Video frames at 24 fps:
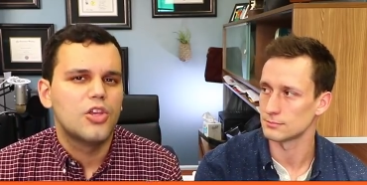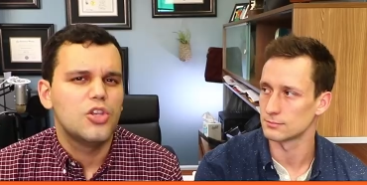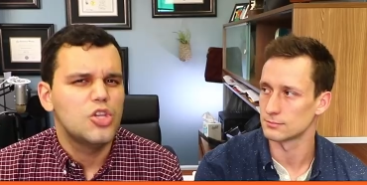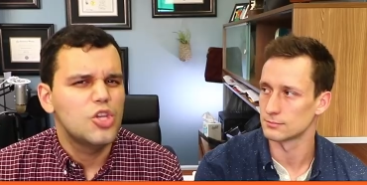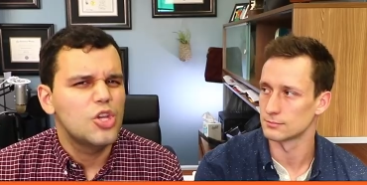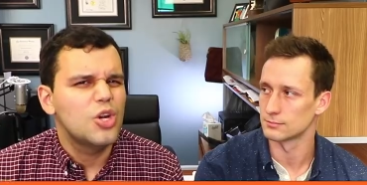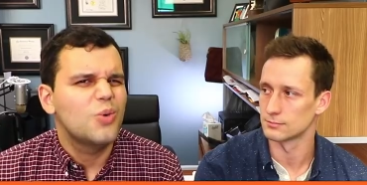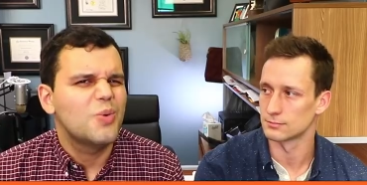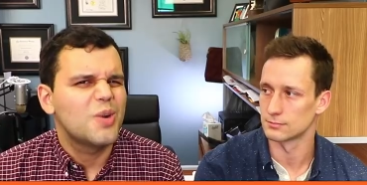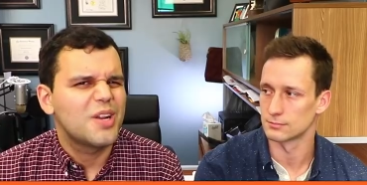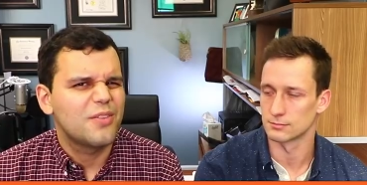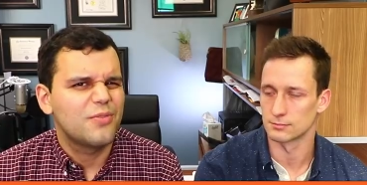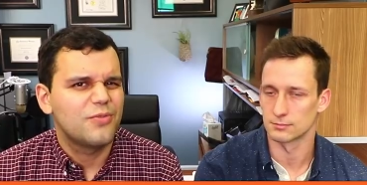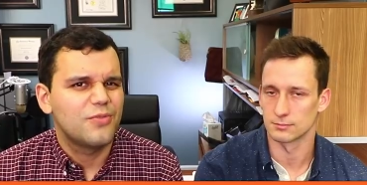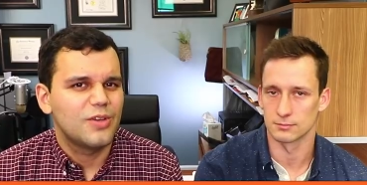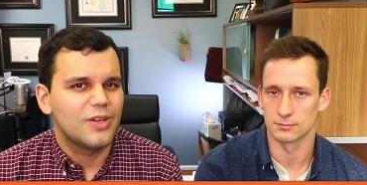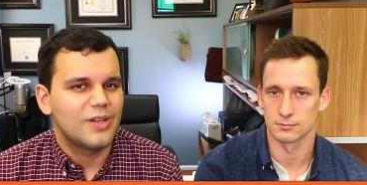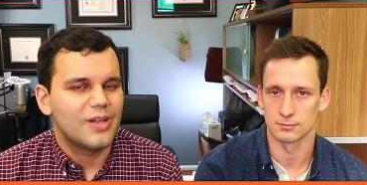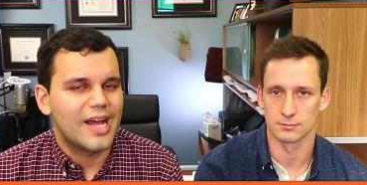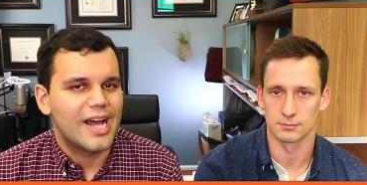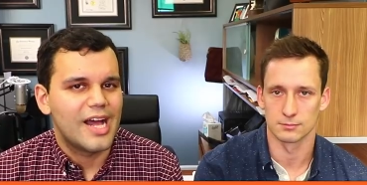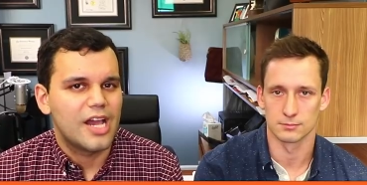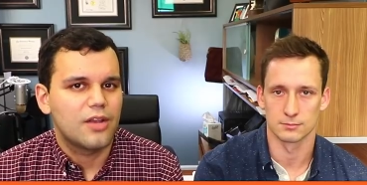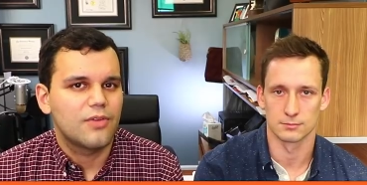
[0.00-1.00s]
Speaker 1: You don't want to
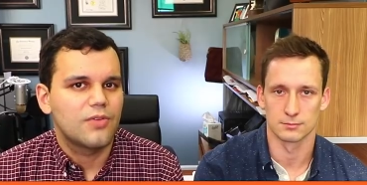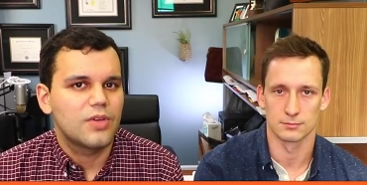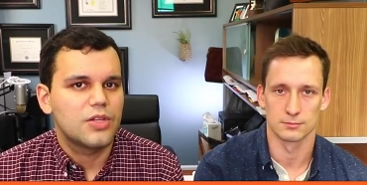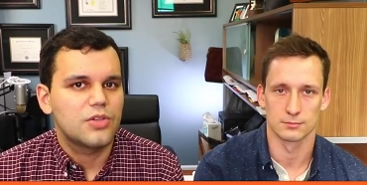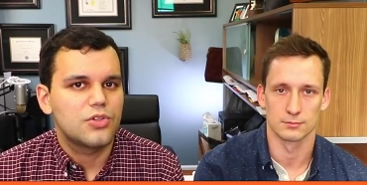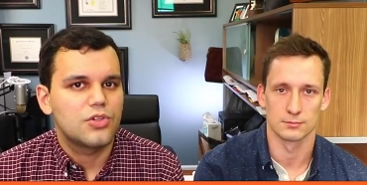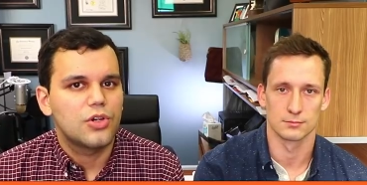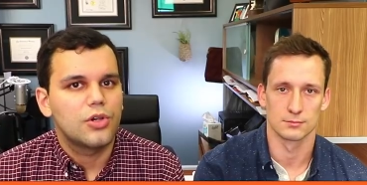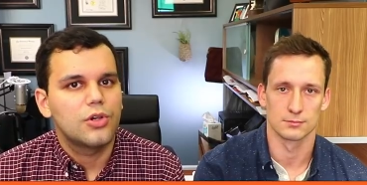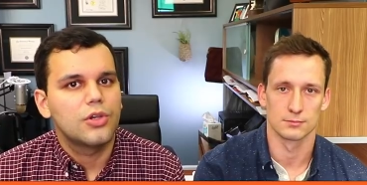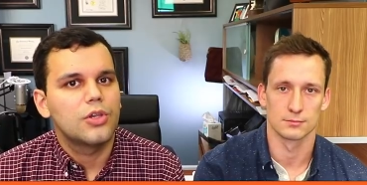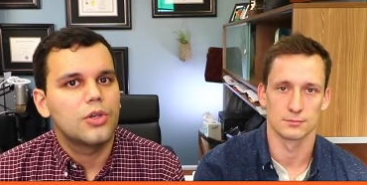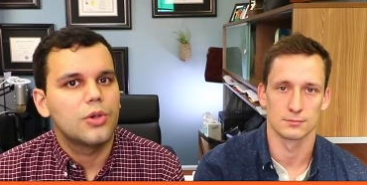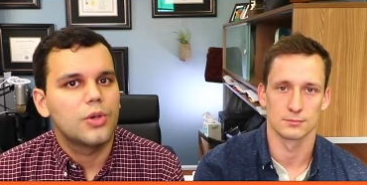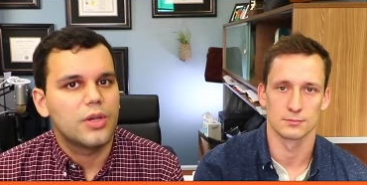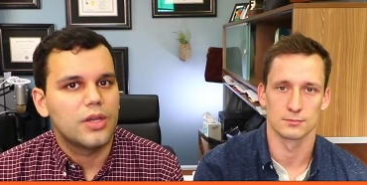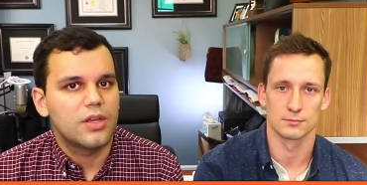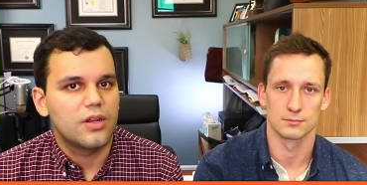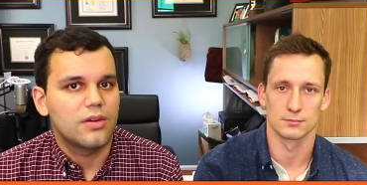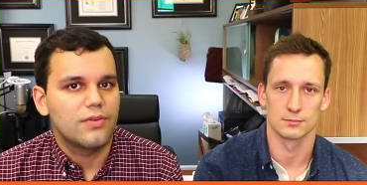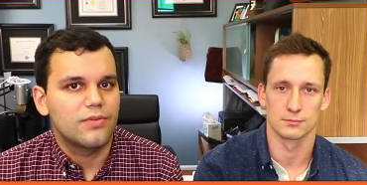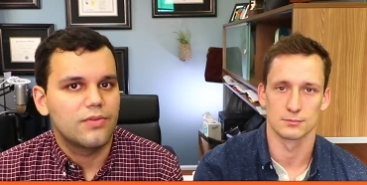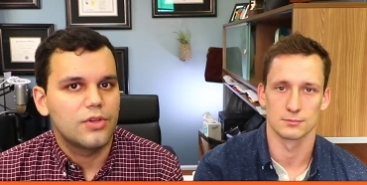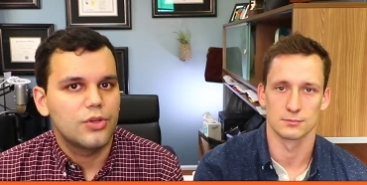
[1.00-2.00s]
feel out of it during your
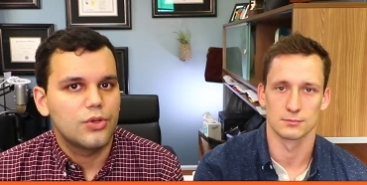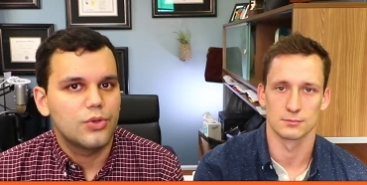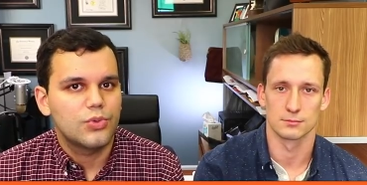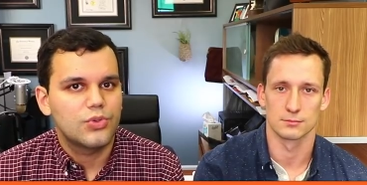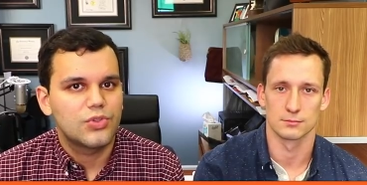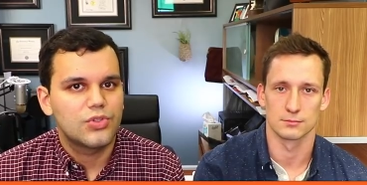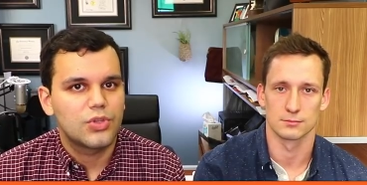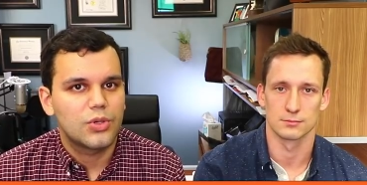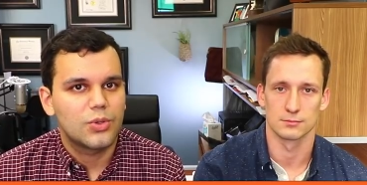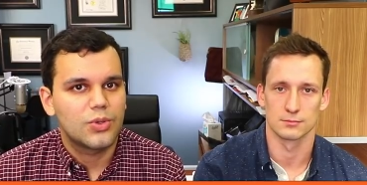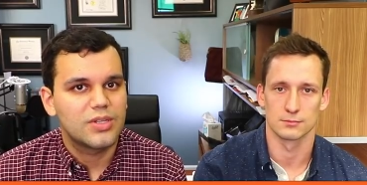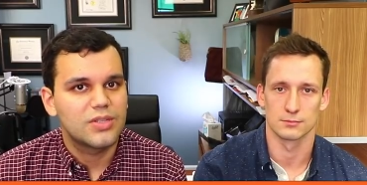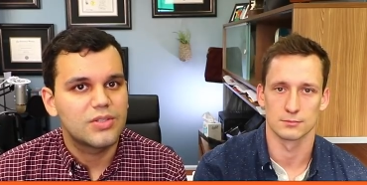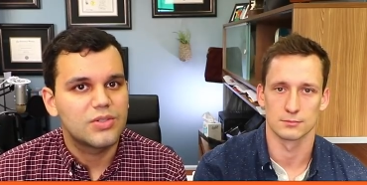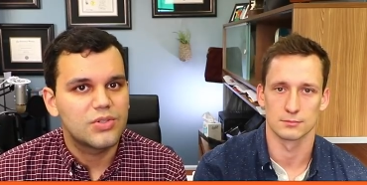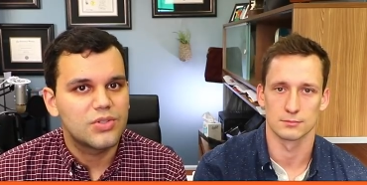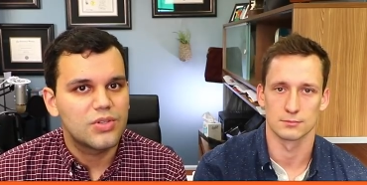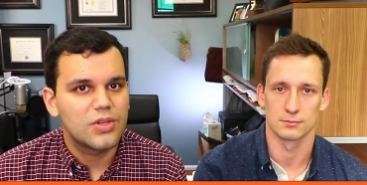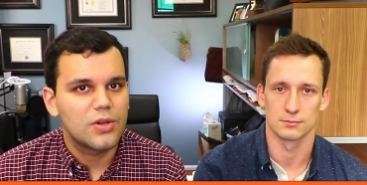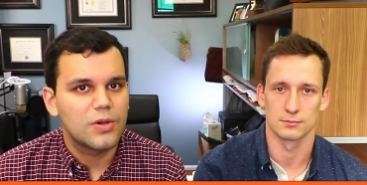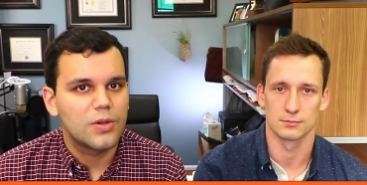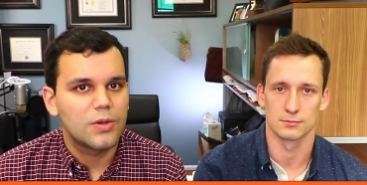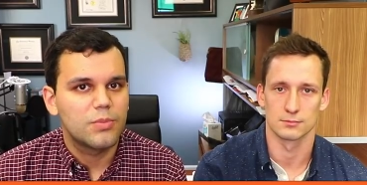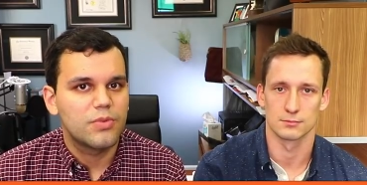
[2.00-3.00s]
interview, so
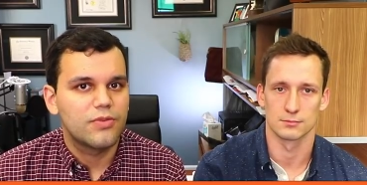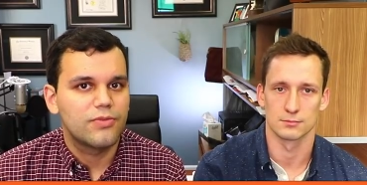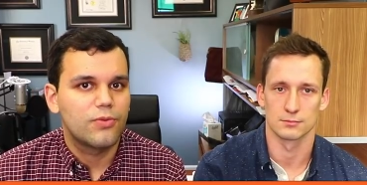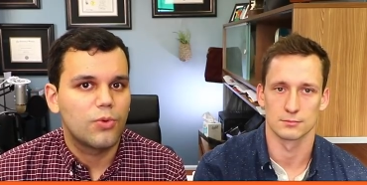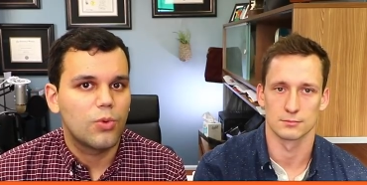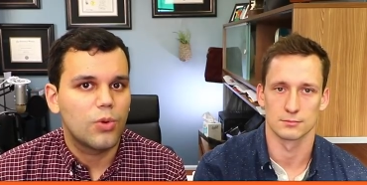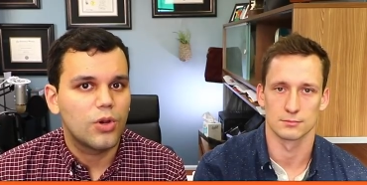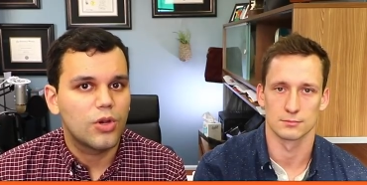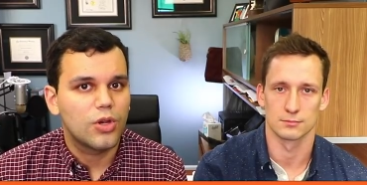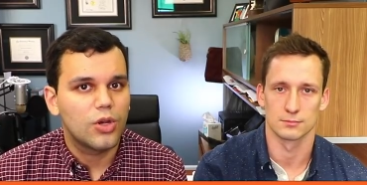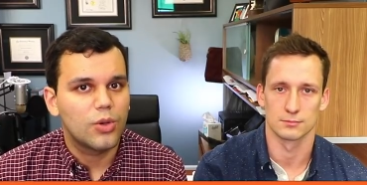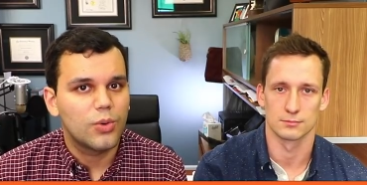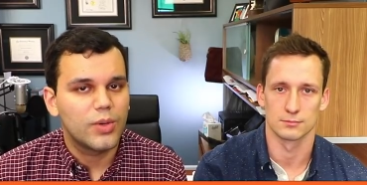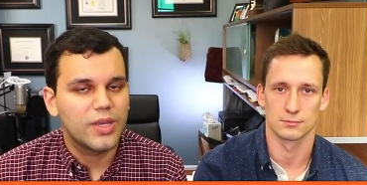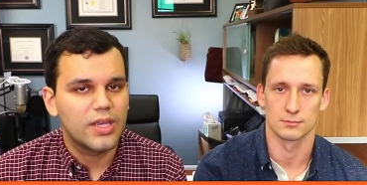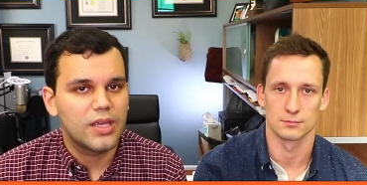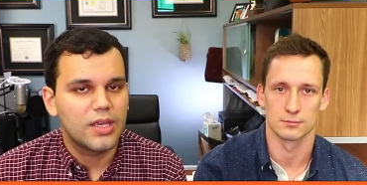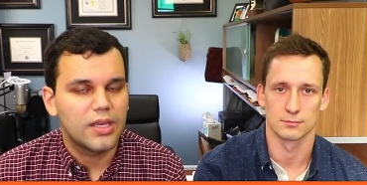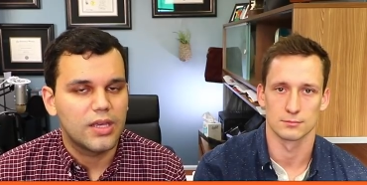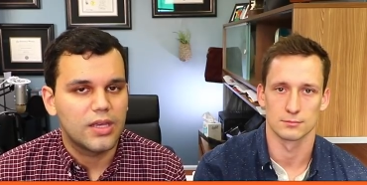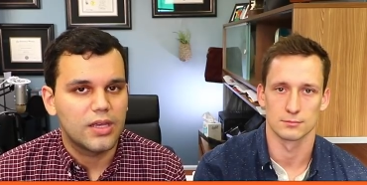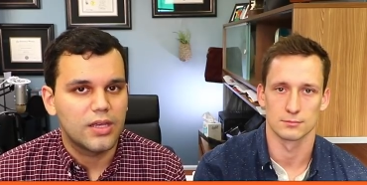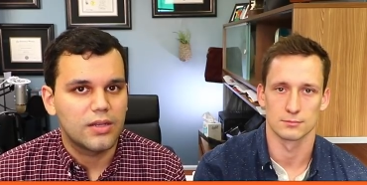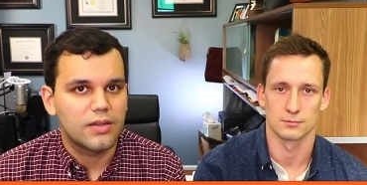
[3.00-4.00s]
consider before going
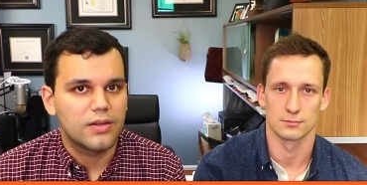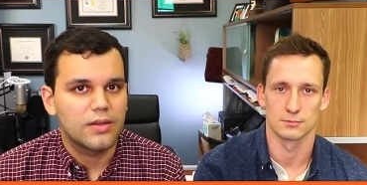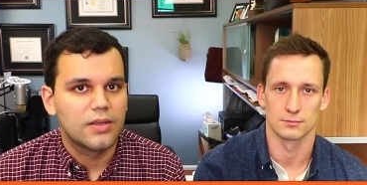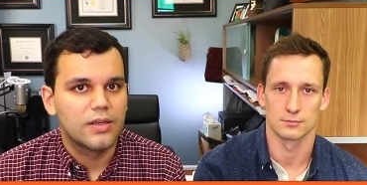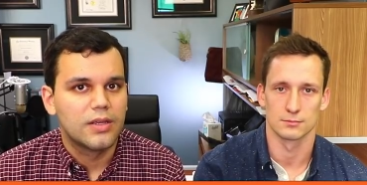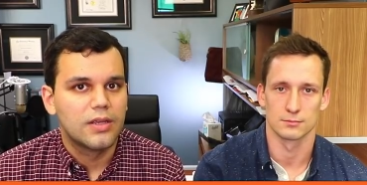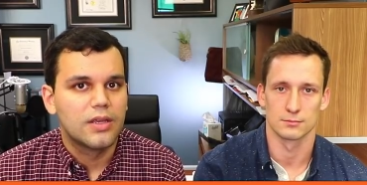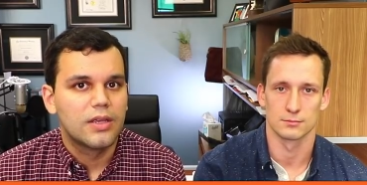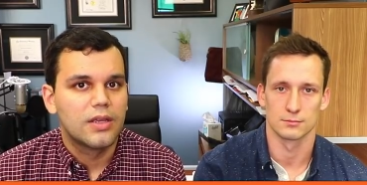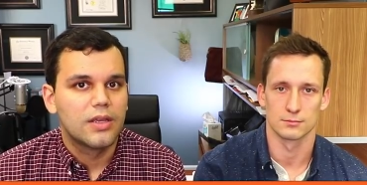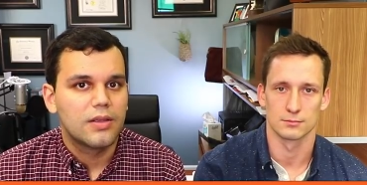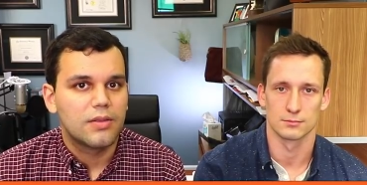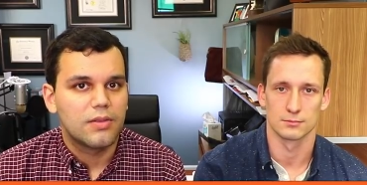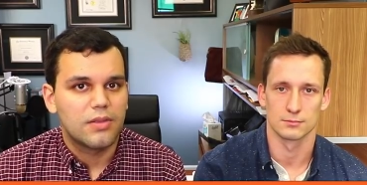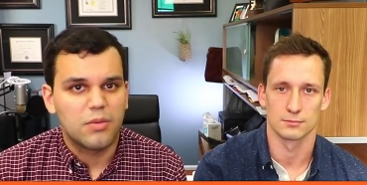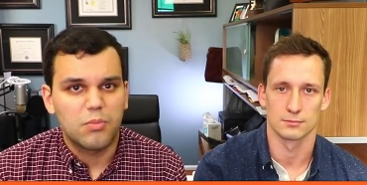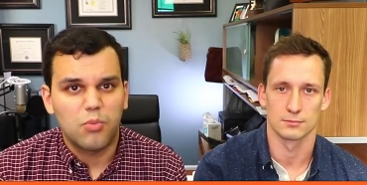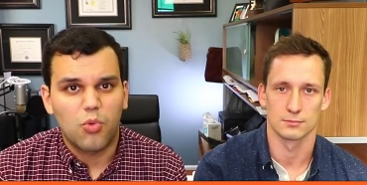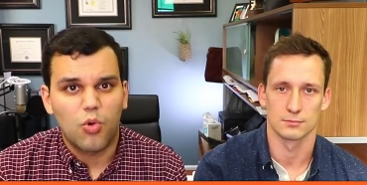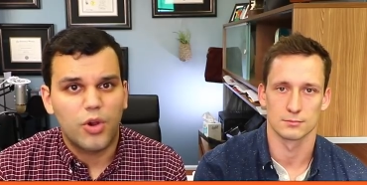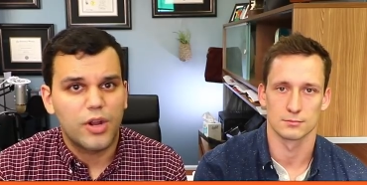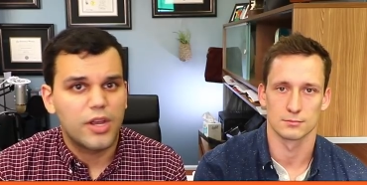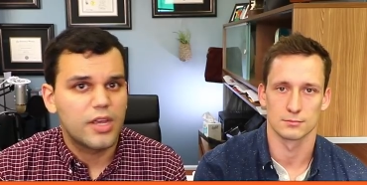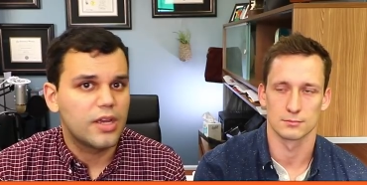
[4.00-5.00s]
in, the
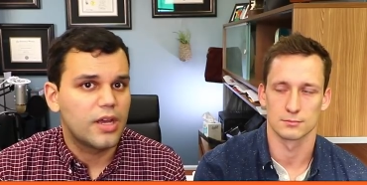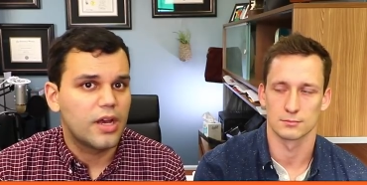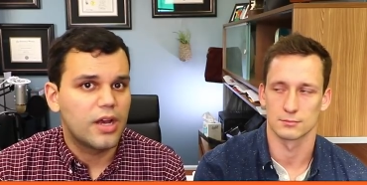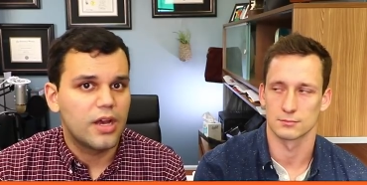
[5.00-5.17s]
morning